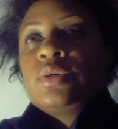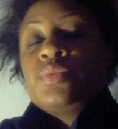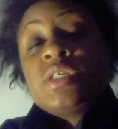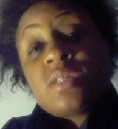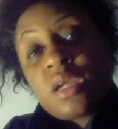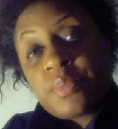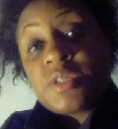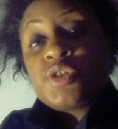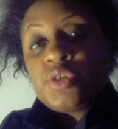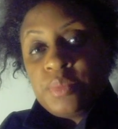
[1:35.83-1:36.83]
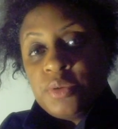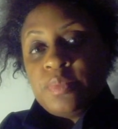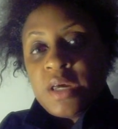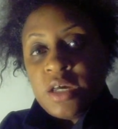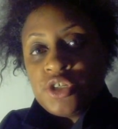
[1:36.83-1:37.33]
we set up this tribute
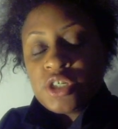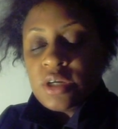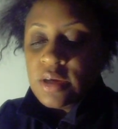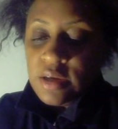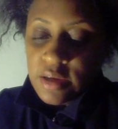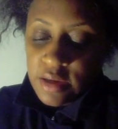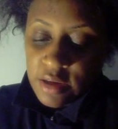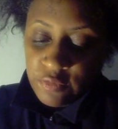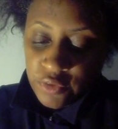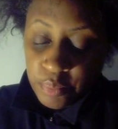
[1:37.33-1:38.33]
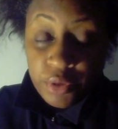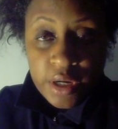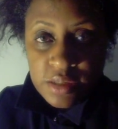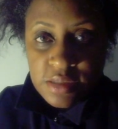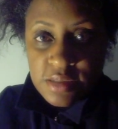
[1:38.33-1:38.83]
page for
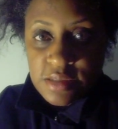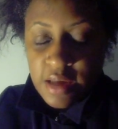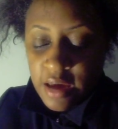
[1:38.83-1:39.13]
Prince,